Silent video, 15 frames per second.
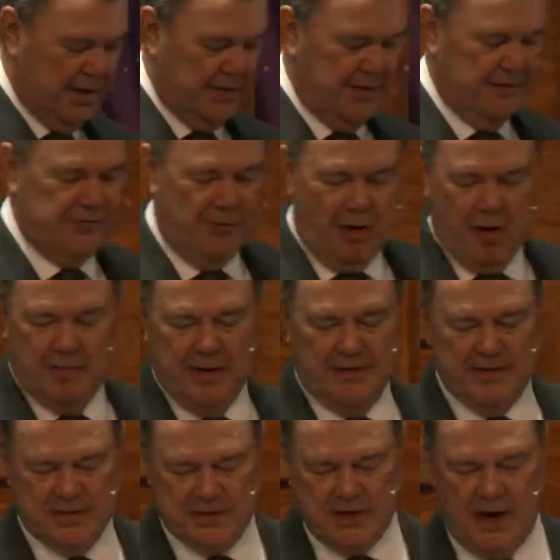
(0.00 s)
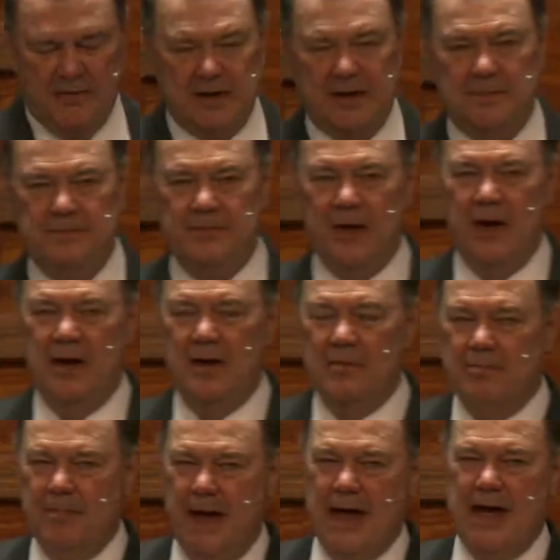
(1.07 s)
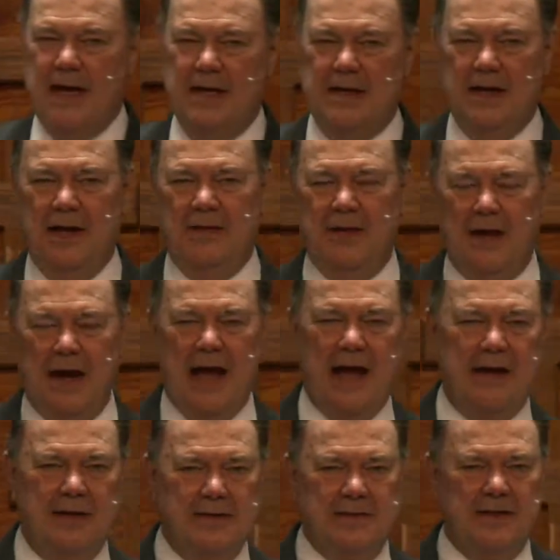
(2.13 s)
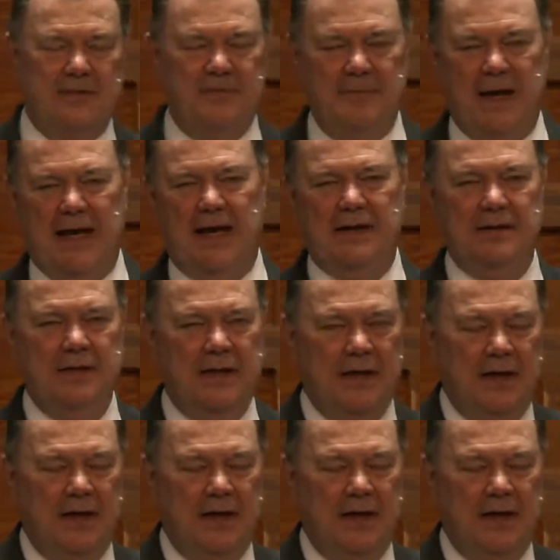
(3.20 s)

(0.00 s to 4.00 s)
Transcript: the form of a servant, made in the likeness of men,